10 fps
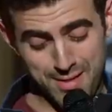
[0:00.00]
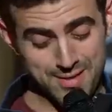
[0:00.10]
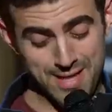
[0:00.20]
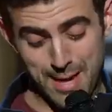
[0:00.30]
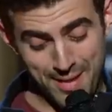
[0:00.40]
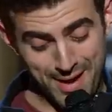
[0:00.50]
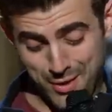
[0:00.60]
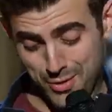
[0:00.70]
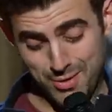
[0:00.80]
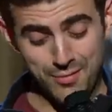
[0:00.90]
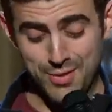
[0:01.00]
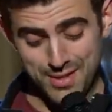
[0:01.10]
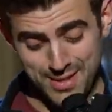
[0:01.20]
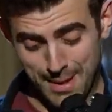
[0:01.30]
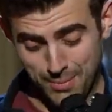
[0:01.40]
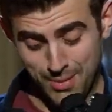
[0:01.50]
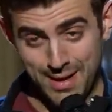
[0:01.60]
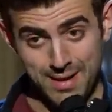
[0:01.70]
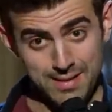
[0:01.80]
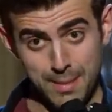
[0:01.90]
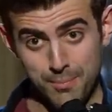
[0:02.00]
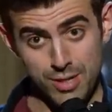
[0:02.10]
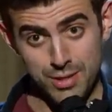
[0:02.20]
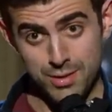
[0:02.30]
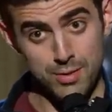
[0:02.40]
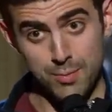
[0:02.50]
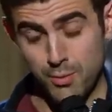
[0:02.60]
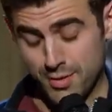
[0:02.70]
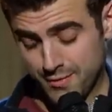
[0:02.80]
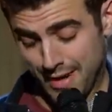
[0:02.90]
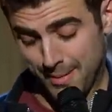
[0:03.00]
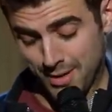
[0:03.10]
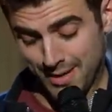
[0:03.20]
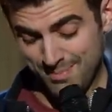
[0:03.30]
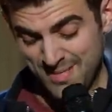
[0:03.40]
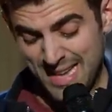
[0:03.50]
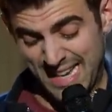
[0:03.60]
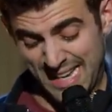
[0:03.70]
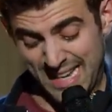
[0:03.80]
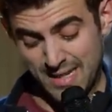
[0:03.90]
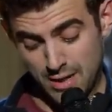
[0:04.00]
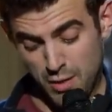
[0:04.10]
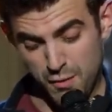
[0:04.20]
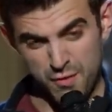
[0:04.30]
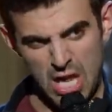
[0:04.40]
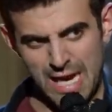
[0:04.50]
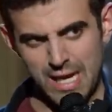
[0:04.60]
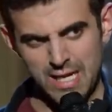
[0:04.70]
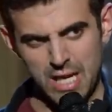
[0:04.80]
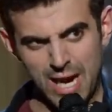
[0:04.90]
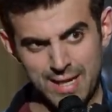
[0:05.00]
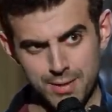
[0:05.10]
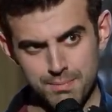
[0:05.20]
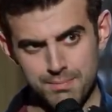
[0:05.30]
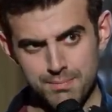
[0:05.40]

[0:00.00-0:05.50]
the same air or live on the same planet as that precious little boy's family. He can go fly a kite.